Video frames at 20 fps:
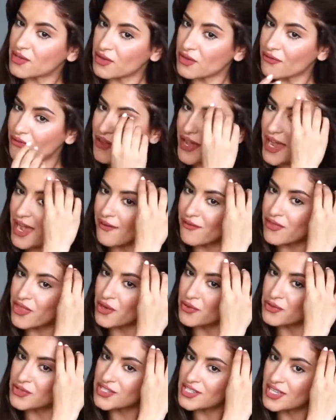So if you have
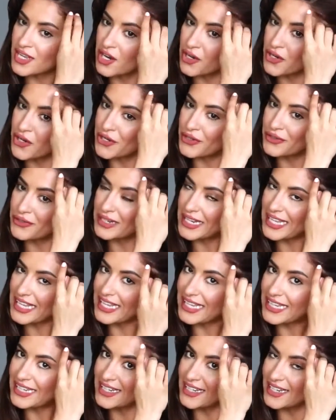those
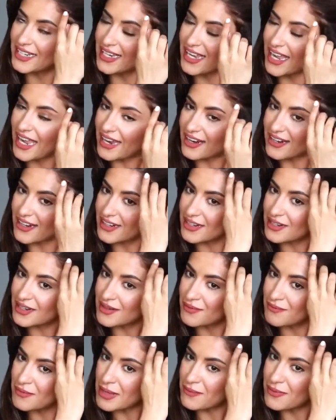curly hair,
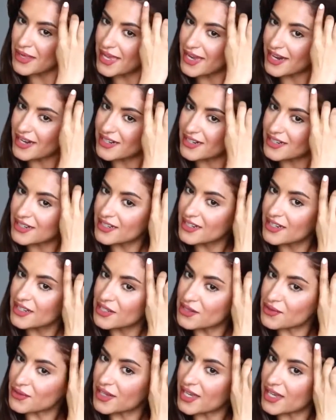baby hair,
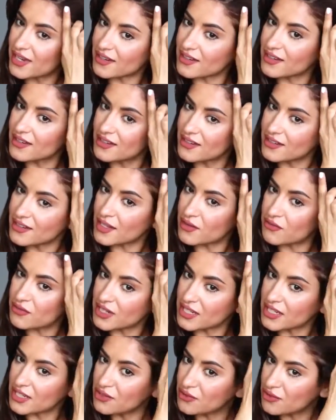you can
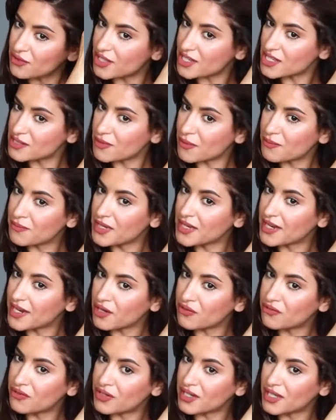definitely do this, but be
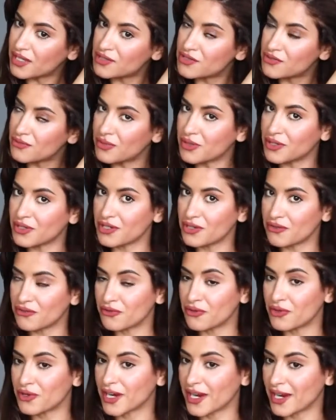careful not to burn your
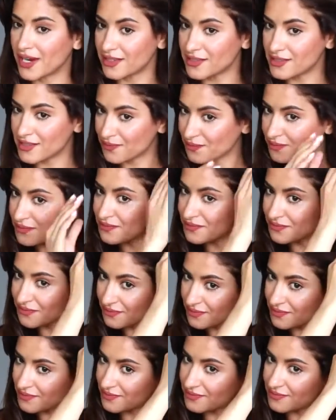forehead.
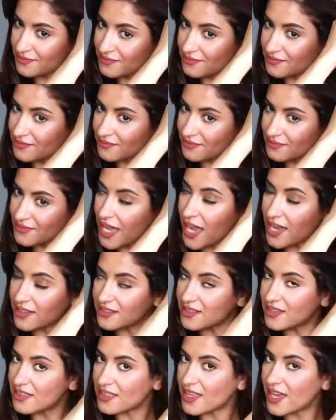I
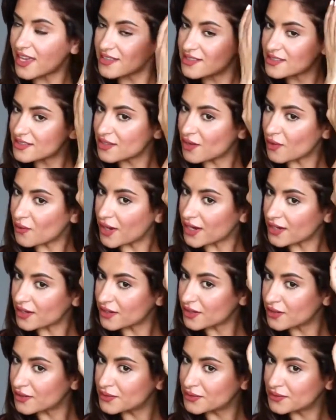did that a while
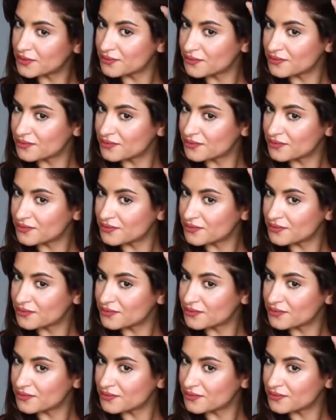ago.